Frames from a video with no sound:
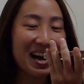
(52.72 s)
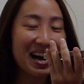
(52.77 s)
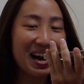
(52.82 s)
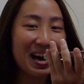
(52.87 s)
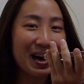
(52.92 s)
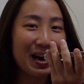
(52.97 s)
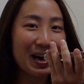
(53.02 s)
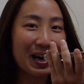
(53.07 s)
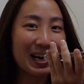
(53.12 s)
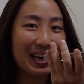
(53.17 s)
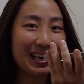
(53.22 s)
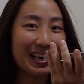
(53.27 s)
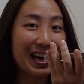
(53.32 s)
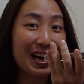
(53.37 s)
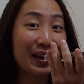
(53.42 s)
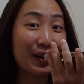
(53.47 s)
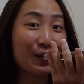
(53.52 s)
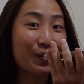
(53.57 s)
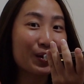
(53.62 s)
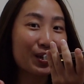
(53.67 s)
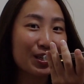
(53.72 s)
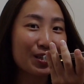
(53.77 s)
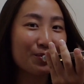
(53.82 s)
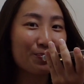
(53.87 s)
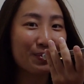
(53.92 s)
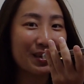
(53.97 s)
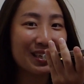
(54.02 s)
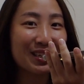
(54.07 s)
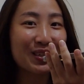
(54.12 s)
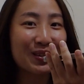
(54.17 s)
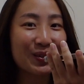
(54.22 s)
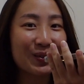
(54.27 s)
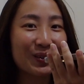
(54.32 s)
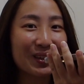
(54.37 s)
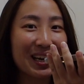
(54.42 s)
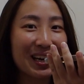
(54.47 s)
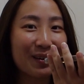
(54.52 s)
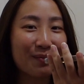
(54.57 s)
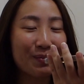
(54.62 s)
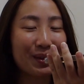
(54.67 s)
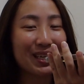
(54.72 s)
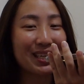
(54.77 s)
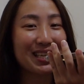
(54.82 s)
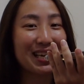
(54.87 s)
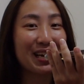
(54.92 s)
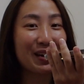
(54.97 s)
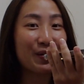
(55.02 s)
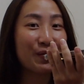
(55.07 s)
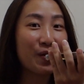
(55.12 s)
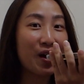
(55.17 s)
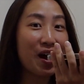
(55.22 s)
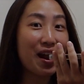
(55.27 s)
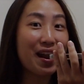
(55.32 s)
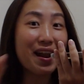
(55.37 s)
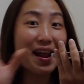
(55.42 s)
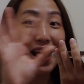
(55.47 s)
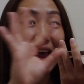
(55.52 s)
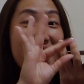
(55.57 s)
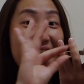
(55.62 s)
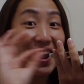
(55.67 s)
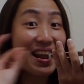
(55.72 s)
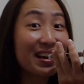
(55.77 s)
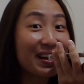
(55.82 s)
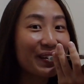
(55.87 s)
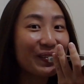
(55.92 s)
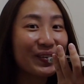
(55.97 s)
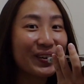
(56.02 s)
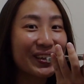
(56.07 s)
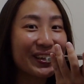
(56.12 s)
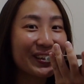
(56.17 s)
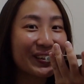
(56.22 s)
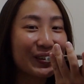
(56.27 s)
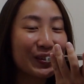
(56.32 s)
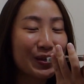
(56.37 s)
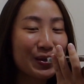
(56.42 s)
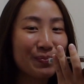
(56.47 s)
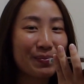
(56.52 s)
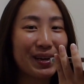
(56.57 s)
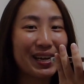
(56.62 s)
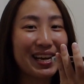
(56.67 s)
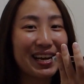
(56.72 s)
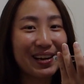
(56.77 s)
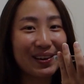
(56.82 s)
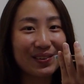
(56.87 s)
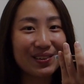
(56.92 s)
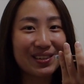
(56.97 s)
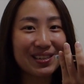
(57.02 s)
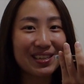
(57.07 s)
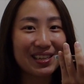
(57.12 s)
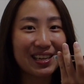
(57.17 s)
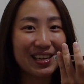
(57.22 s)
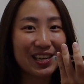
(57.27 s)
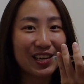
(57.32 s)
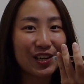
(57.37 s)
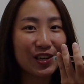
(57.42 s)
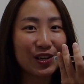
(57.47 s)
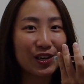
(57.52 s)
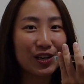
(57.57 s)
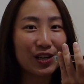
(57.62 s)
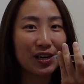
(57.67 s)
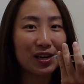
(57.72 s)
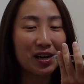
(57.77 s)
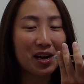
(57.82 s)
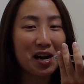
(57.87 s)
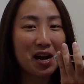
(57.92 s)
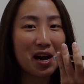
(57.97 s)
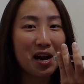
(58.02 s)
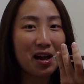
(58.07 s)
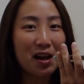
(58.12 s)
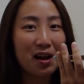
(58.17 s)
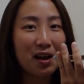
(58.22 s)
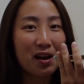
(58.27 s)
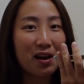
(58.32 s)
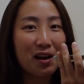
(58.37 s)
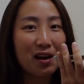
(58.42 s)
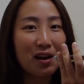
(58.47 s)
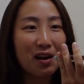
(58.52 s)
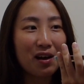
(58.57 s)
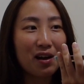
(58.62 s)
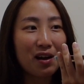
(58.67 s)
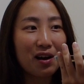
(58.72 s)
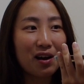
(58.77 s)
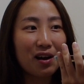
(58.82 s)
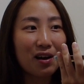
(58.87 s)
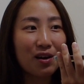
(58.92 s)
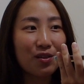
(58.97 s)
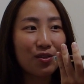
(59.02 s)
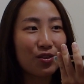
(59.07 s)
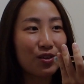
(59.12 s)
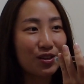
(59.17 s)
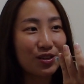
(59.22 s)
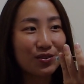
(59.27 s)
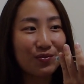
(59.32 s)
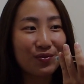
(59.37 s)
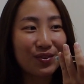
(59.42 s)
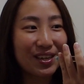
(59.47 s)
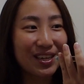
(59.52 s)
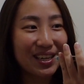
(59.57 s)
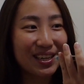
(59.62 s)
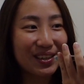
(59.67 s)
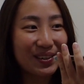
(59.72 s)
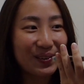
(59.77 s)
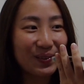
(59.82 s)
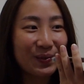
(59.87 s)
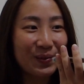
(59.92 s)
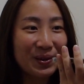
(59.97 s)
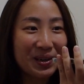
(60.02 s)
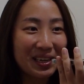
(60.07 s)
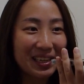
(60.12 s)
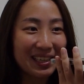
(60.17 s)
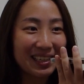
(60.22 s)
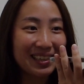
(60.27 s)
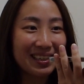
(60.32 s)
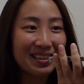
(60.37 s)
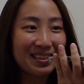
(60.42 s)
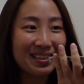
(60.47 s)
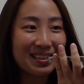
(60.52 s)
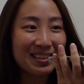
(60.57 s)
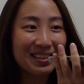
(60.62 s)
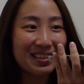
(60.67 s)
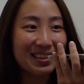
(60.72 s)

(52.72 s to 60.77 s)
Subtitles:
I don't want to speak too loud because I don't want anyone else in my house to hear this video, I guess.